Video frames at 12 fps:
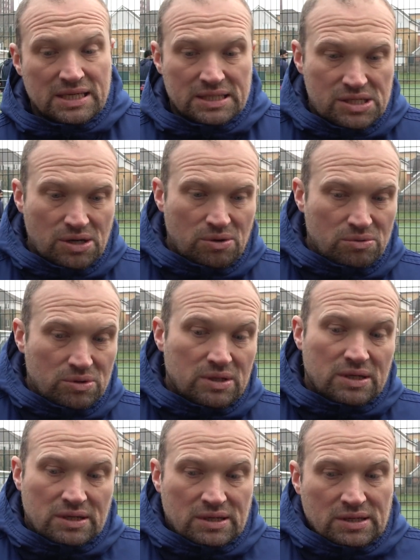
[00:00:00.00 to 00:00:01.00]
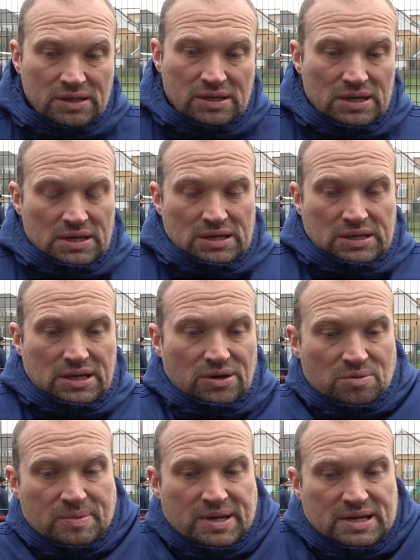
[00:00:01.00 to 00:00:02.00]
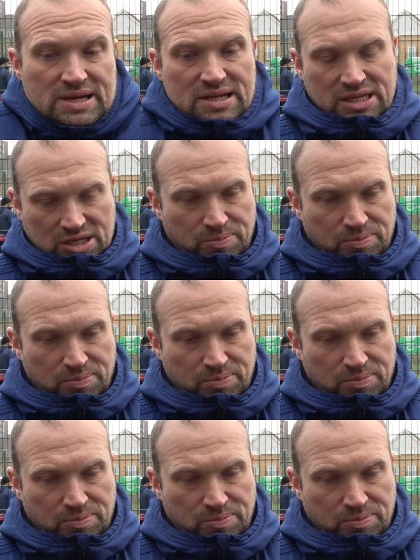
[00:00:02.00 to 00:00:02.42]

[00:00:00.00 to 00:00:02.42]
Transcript: So yes,